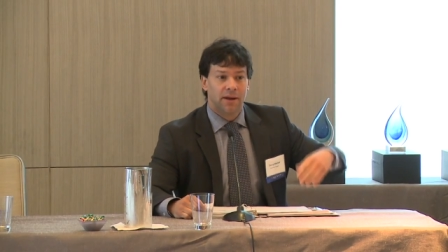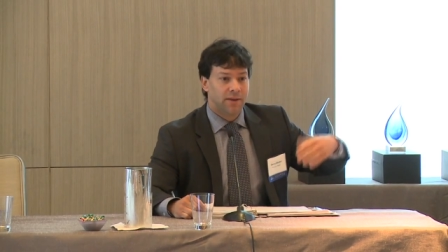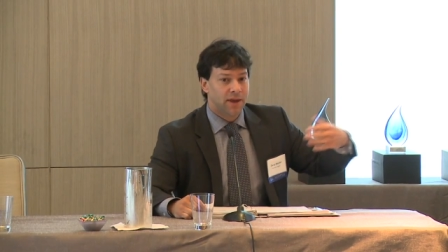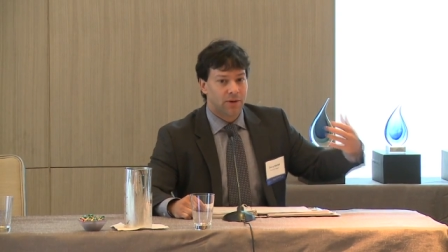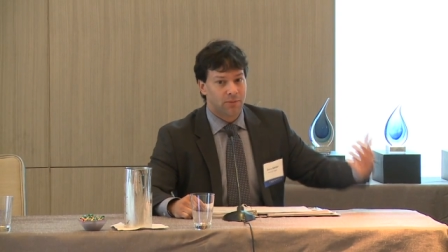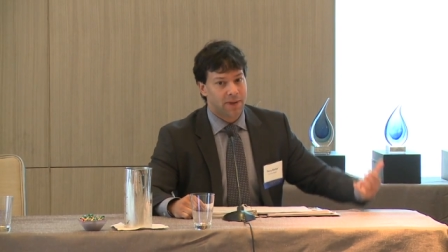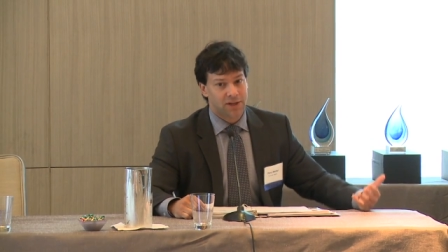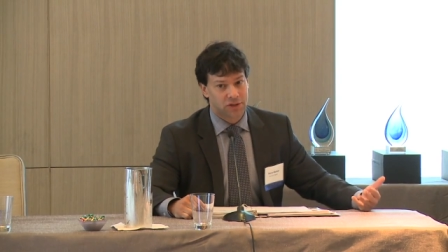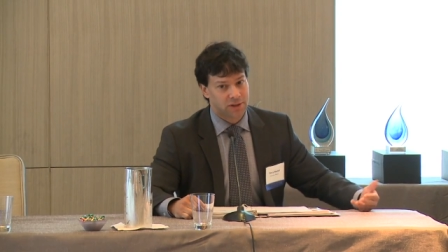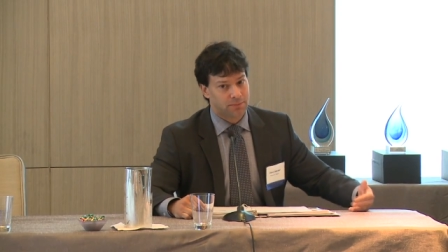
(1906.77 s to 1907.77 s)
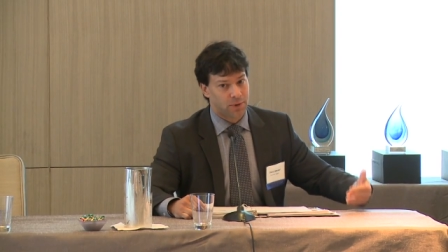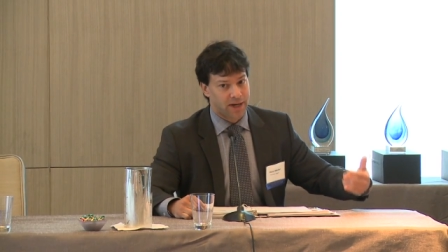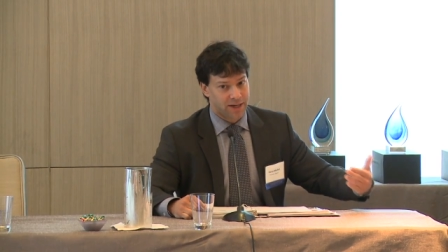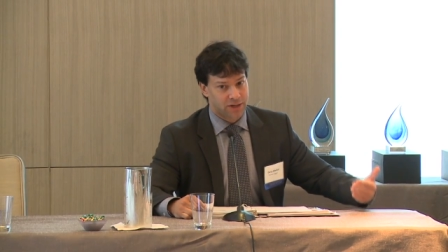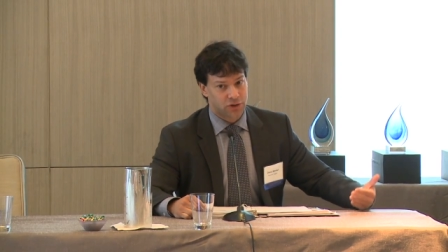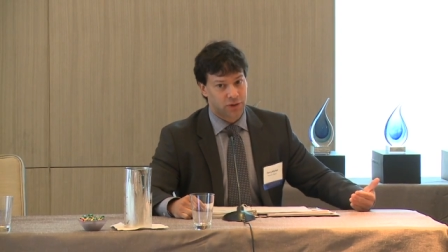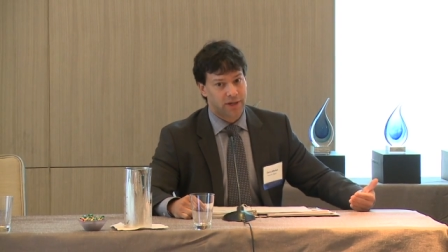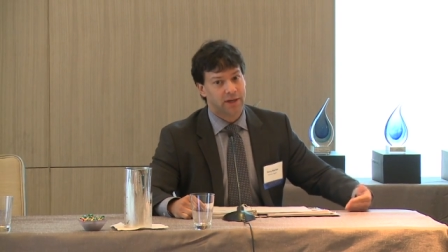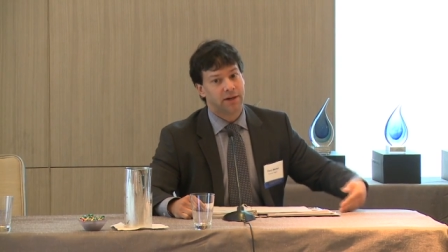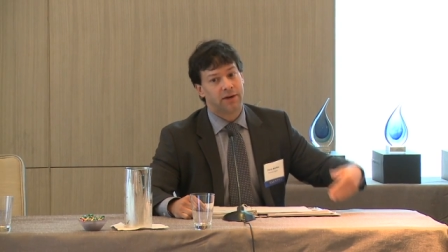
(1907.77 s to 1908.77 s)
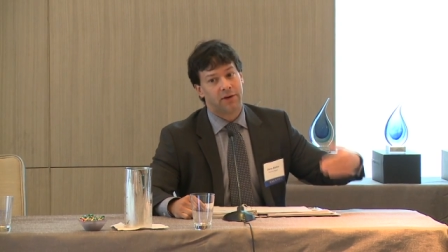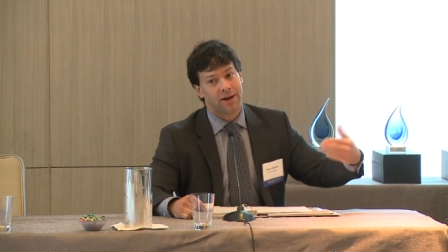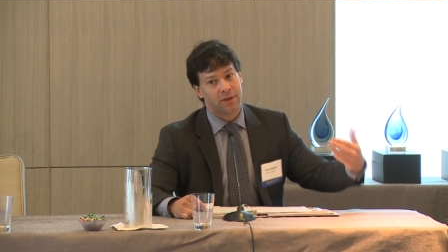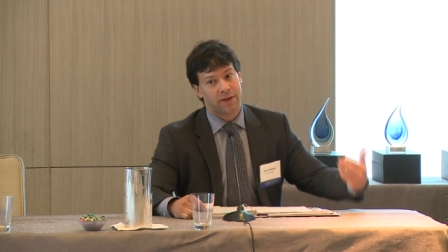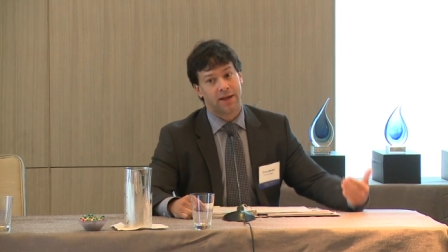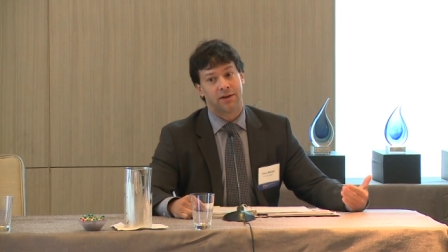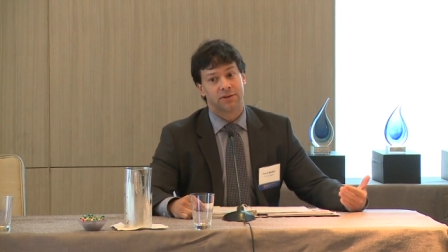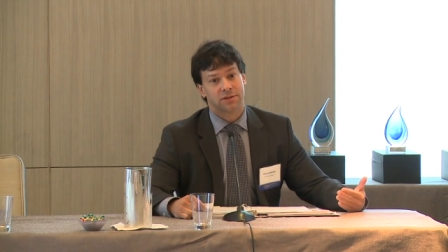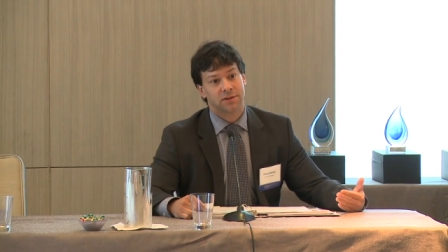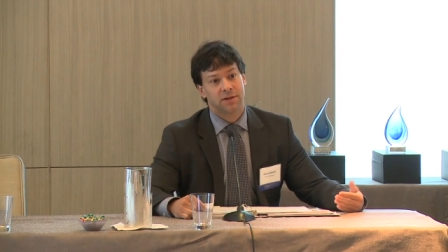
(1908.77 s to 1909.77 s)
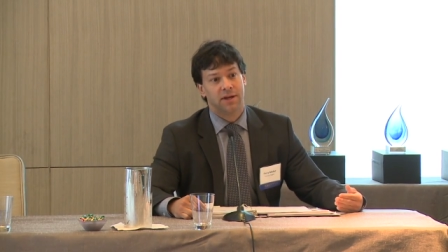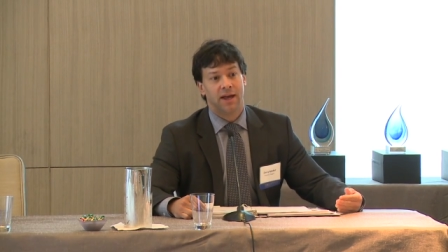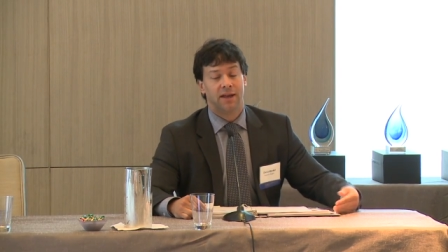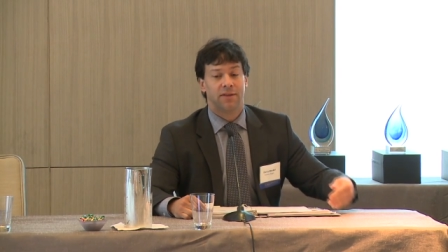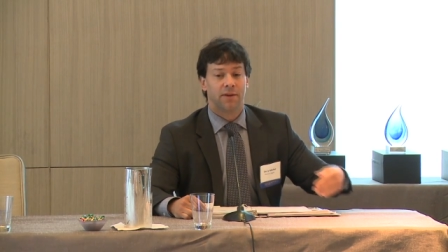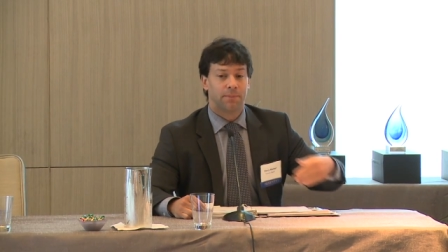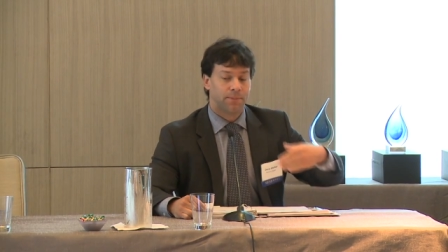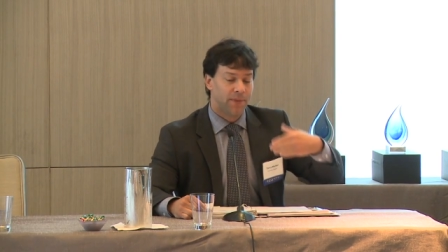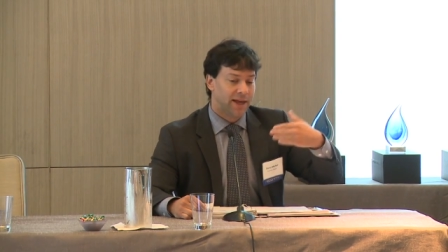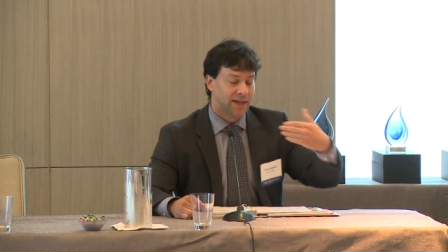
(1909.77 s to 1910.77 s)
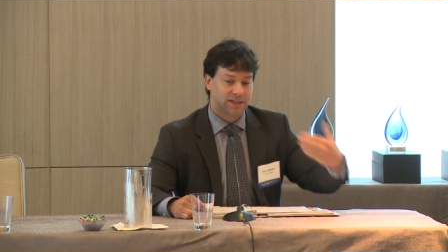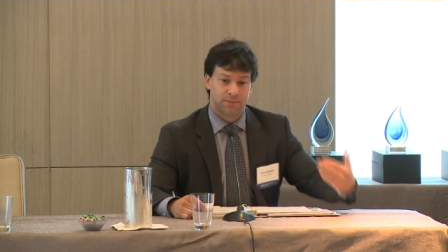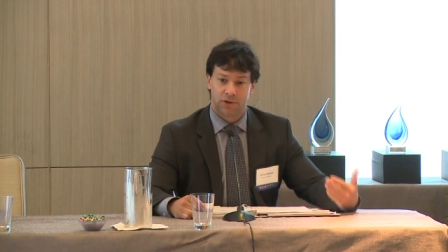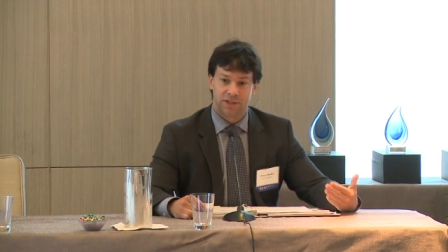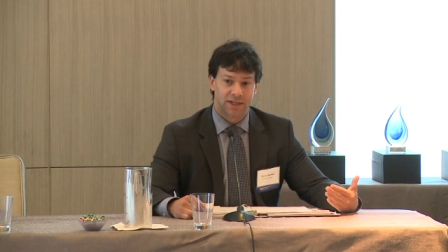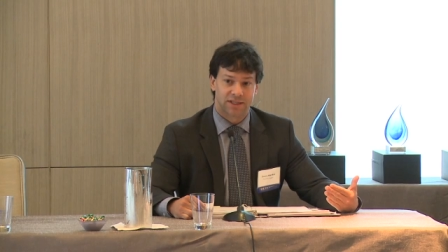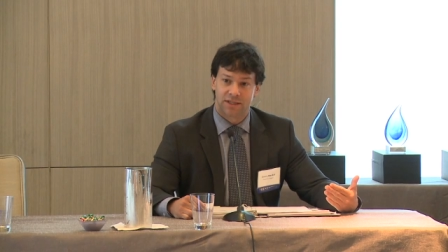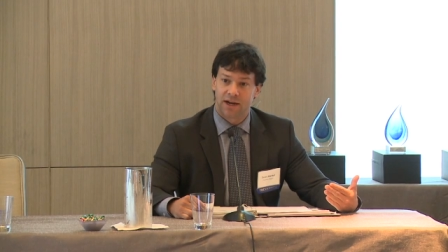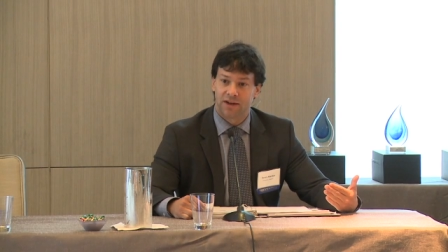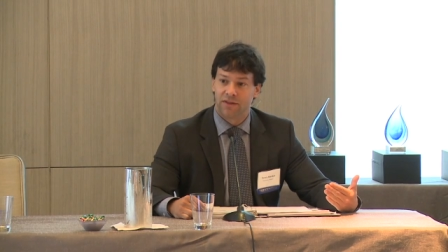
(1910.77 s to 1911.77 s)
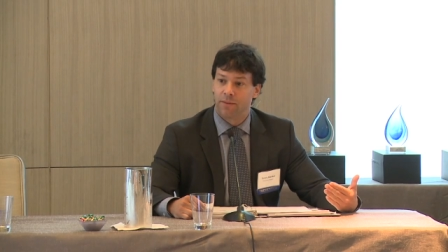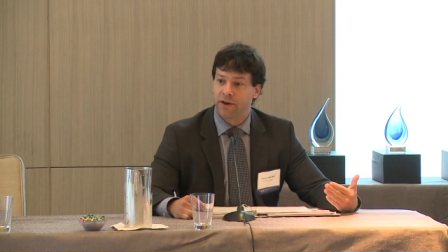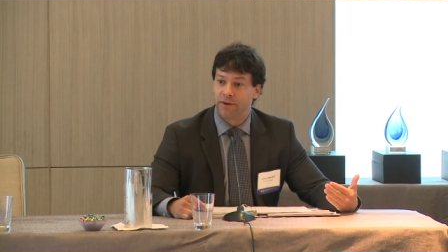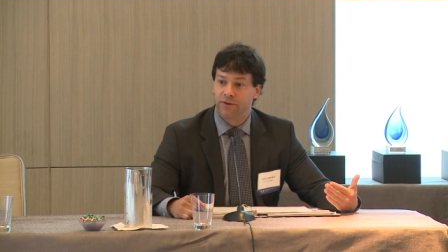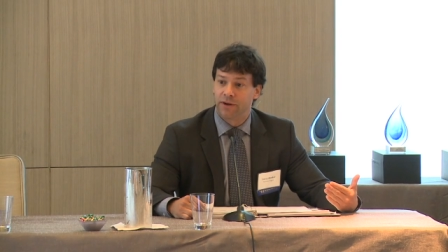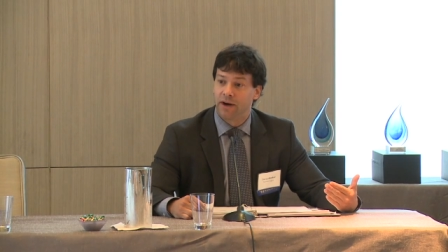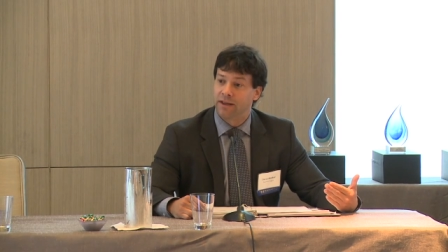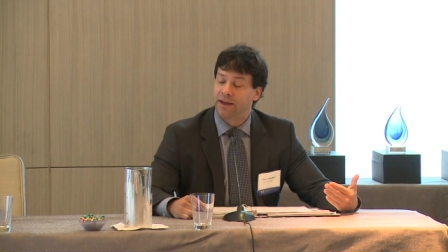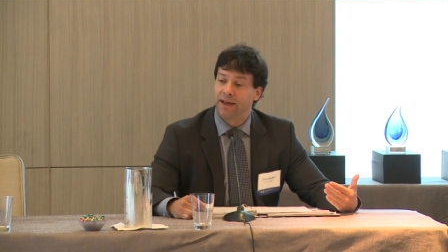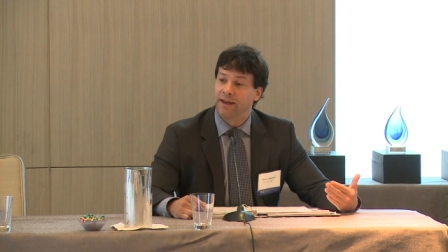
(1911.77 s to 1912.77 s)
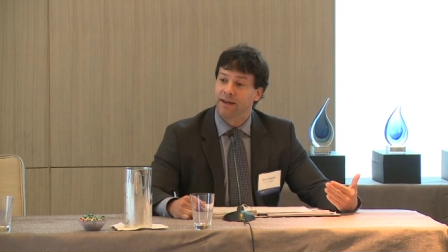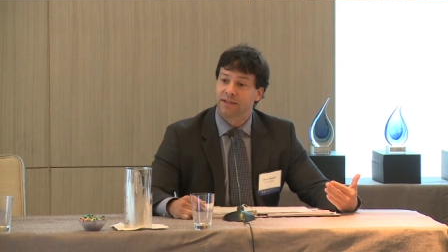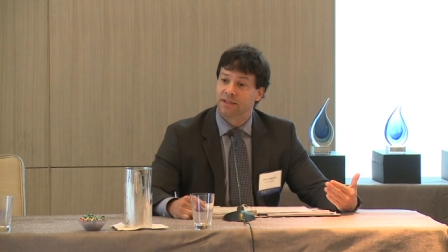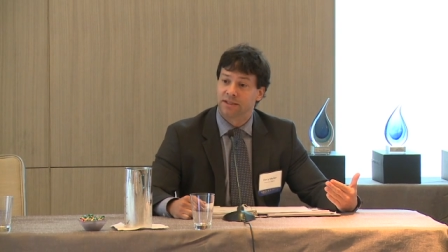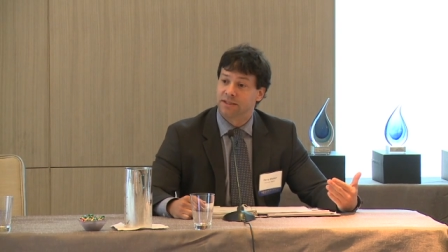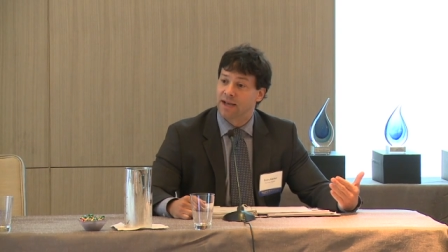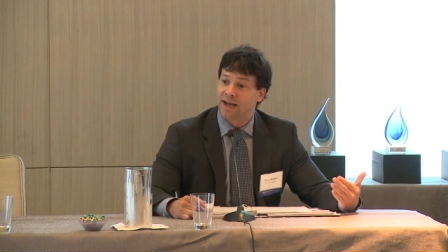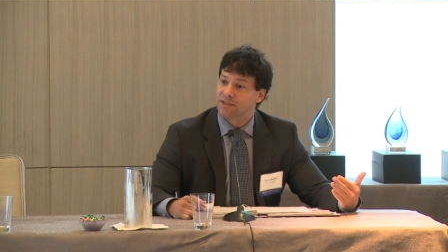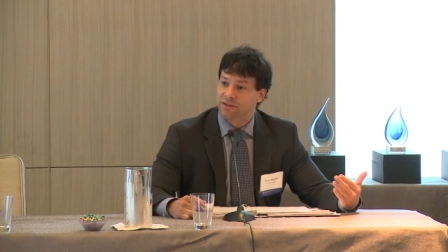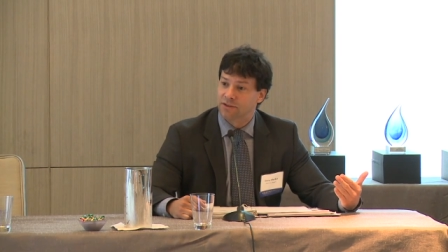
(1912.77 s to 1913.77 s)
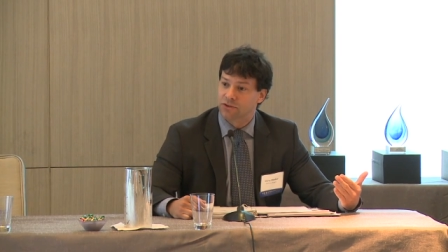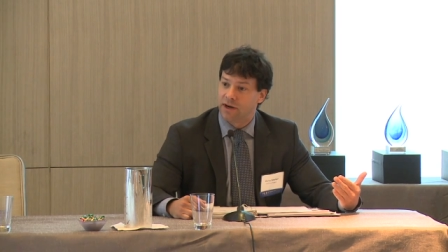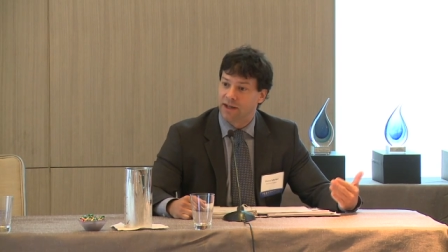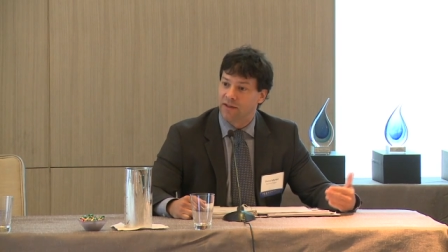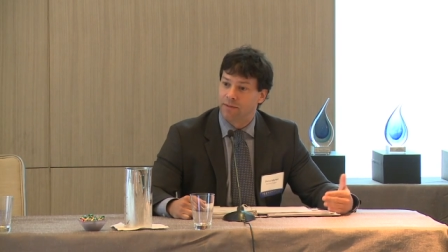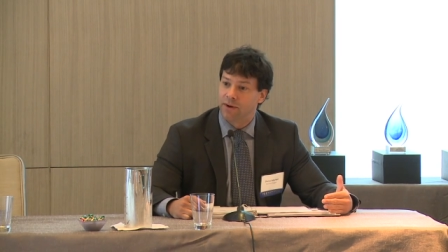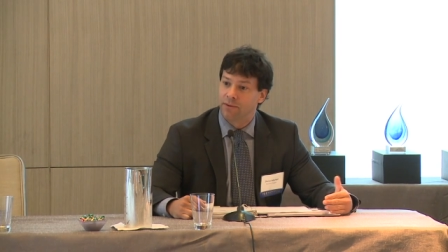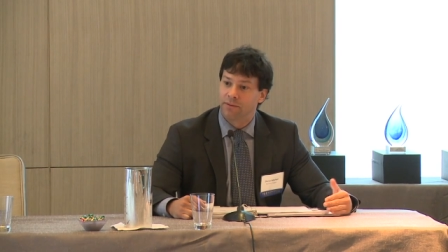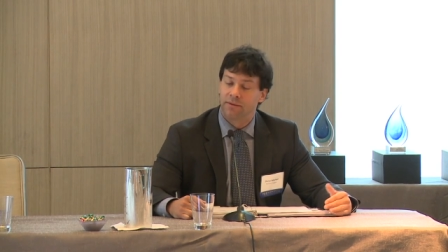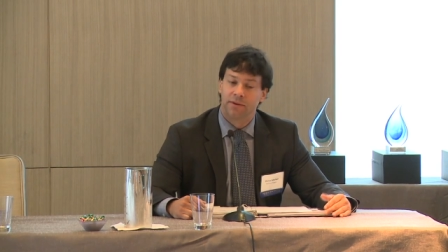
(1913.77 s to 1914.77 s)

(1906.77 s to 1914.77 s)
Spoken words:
And they don't mention the brain injury or anything else. And the person gets stuck in the minor injury guideline, and it is a disaster to try to get them out.